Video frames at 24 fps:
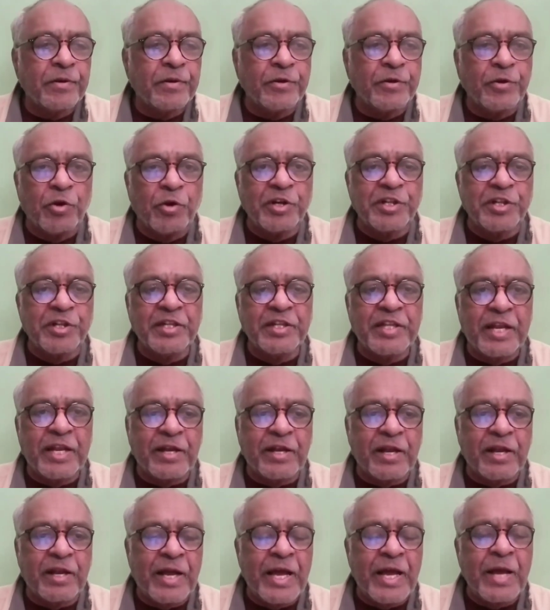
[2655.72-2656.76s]
Don't think that
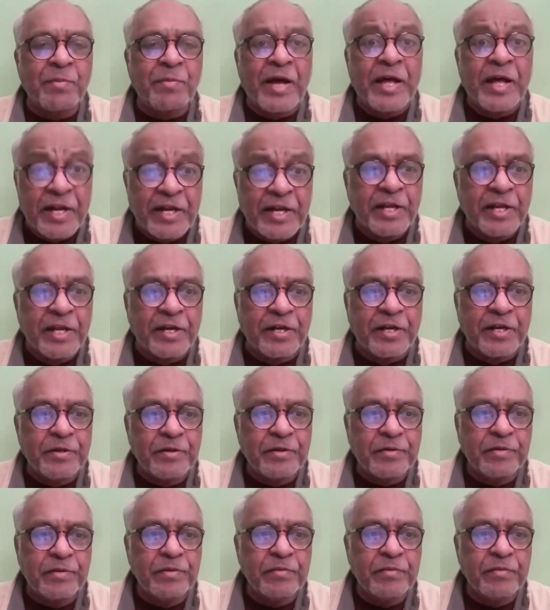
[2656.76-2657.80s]
I am arrogant.
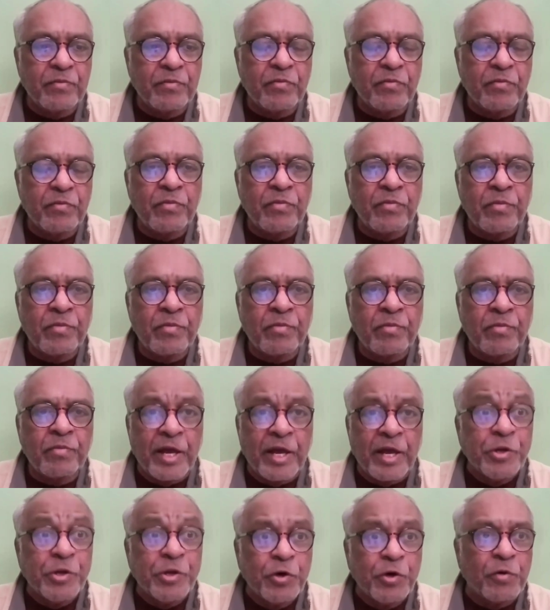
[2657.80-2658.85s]
I
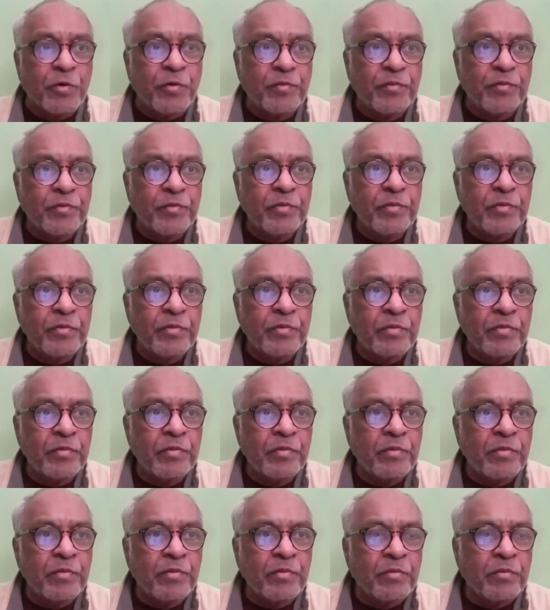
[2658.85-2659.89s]
know.
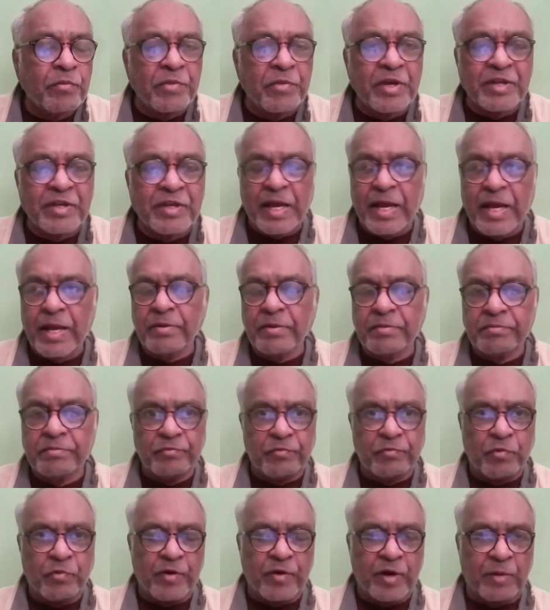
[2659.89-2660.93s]
Because
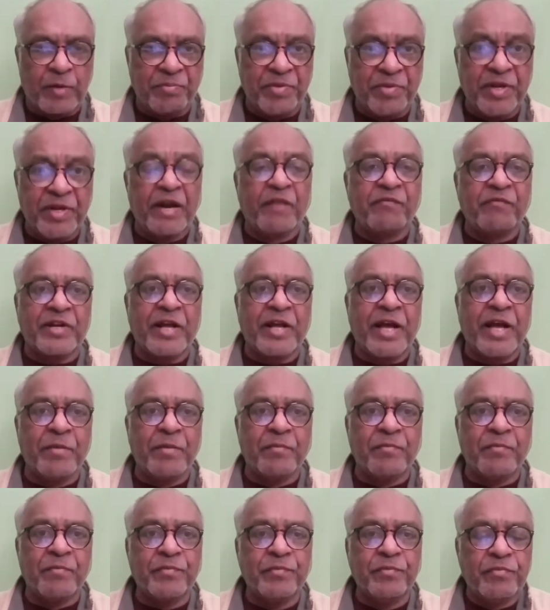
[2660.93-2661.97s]
for a period of
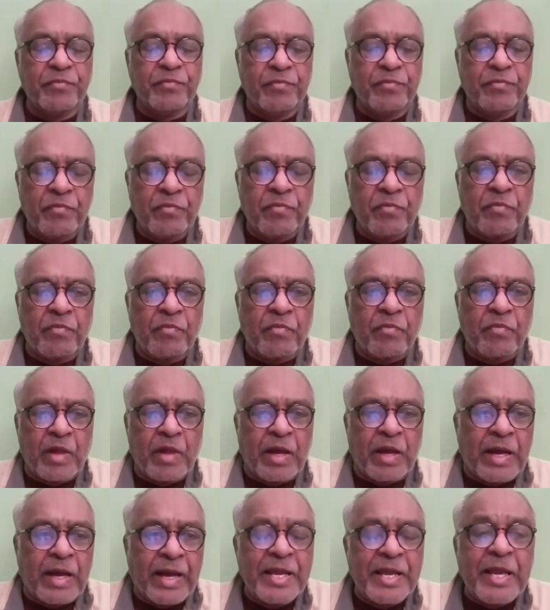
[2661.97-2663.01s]
time,
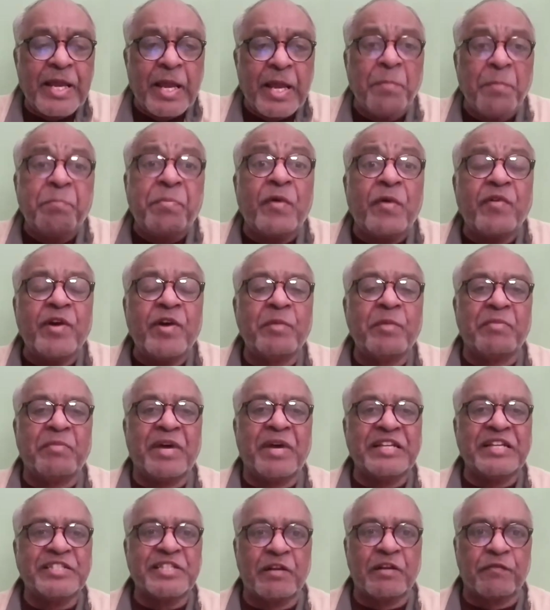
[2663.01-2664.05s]
I empowered
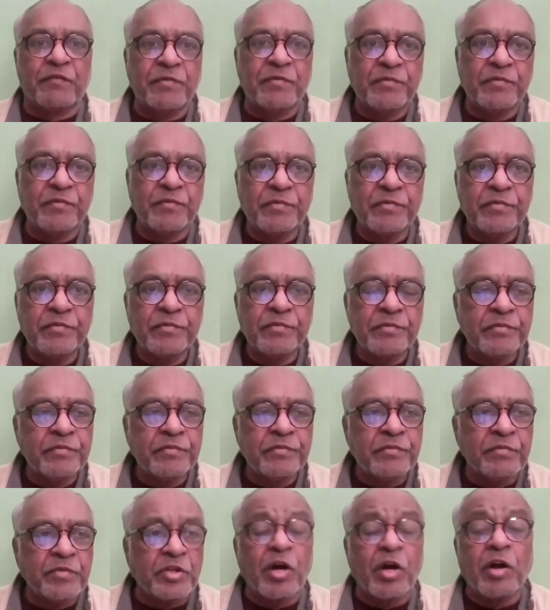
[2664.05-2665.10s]
myself
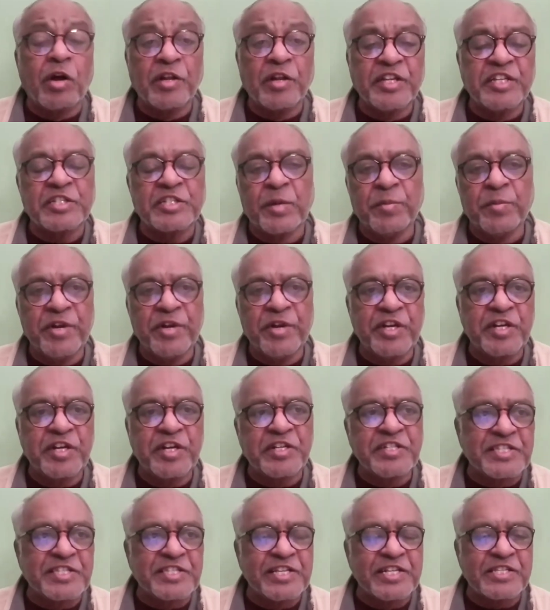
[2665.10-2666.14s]
with all these
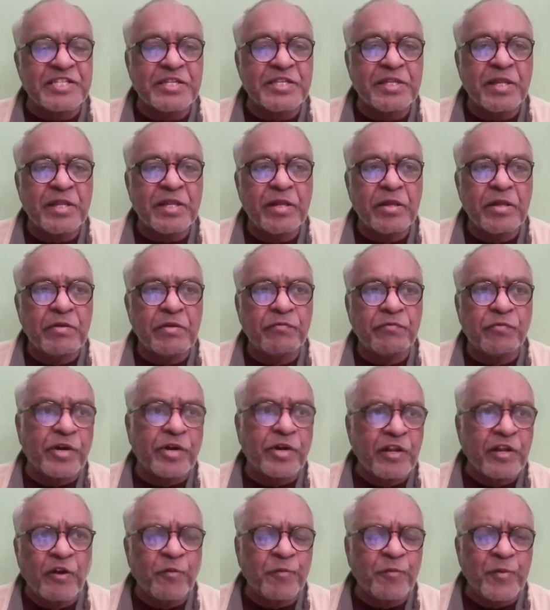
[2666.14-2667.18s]
communication skills. For
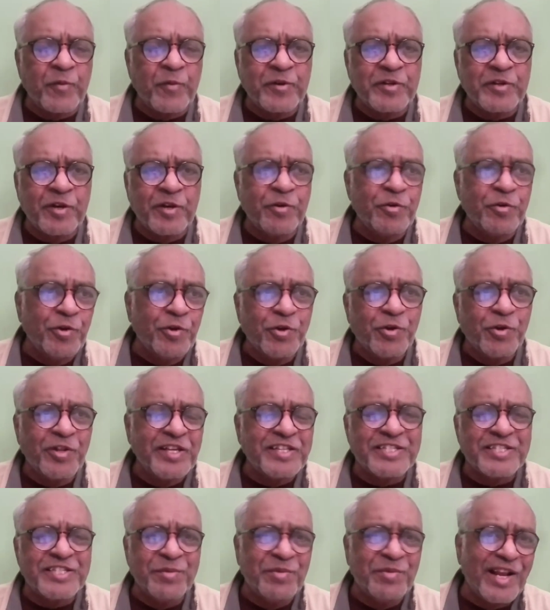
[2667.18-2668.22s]
your information, do you know the
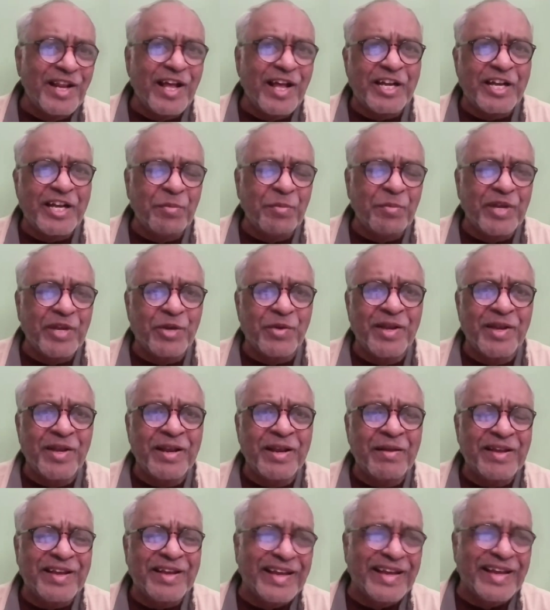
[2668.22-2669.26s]
similarity
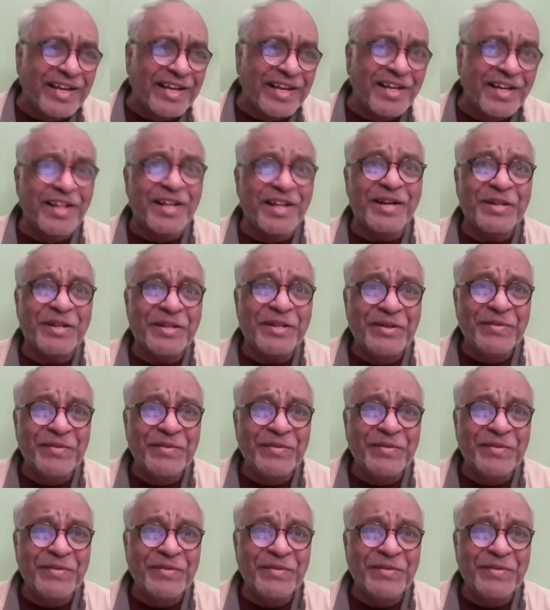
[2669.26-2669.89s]
between Hitler,